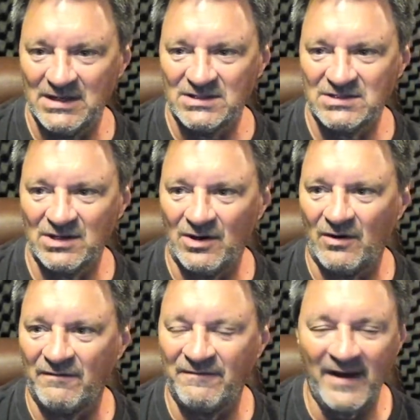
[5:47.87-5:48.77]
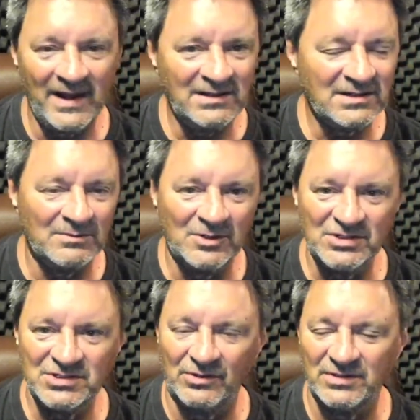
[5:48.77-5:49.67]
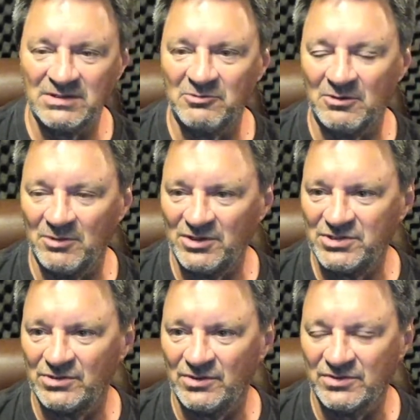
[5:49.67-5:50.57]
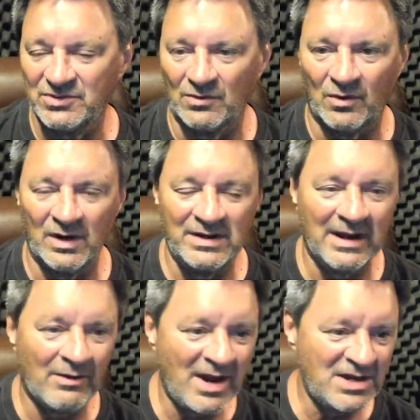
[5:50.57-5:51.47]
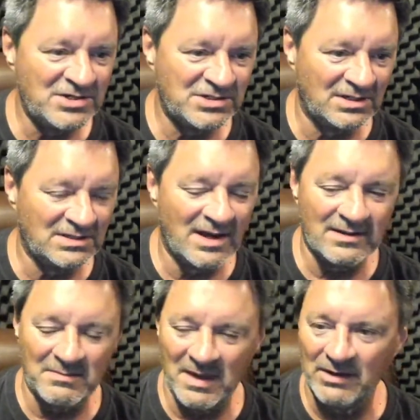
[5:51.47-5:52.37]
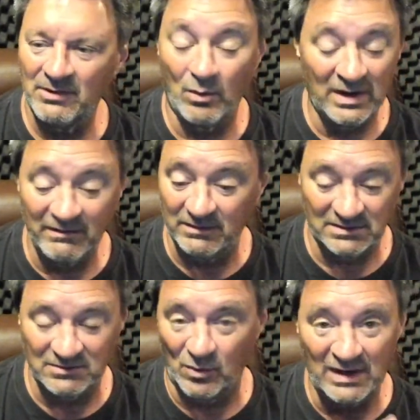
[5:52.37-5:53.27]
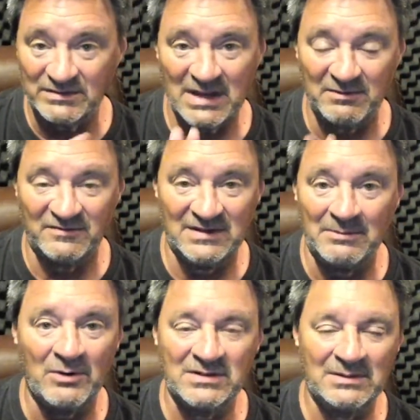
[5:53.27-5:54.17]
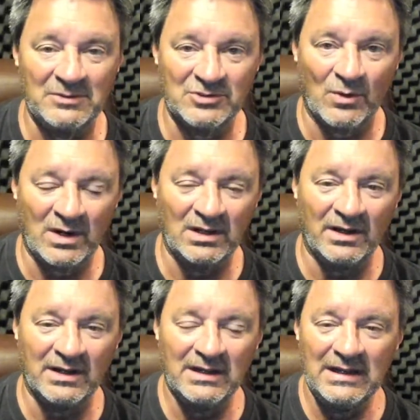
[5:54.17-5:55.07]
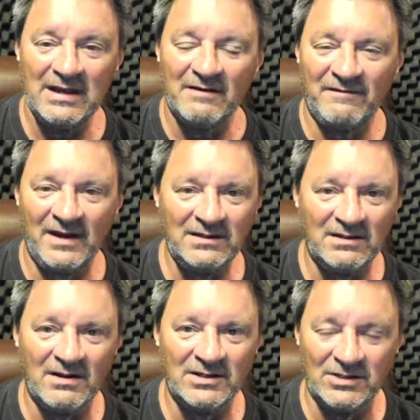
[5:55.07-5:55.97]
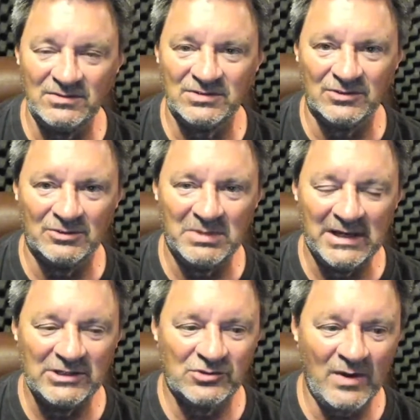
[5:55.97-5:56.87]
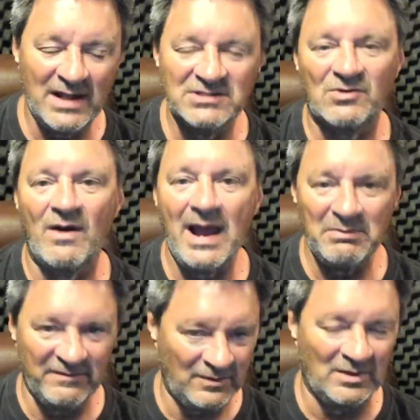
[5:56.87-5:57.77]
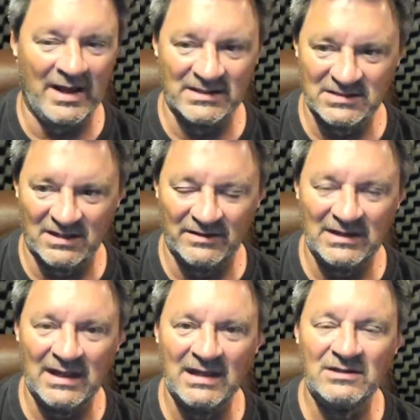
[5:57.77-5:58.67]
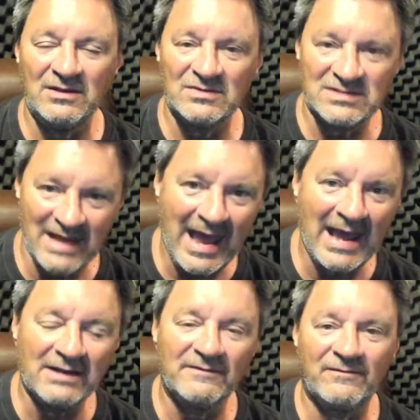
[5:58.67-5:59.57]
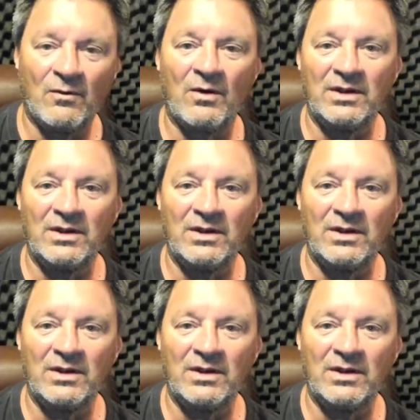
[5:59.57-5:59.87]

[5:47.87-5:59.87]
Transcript: So find a commercial or some commercials or a narration, a documentary, whatever, whatever type of demo or demos you're working on. Find it on YouTube, transcribe a few lines of it, and use that for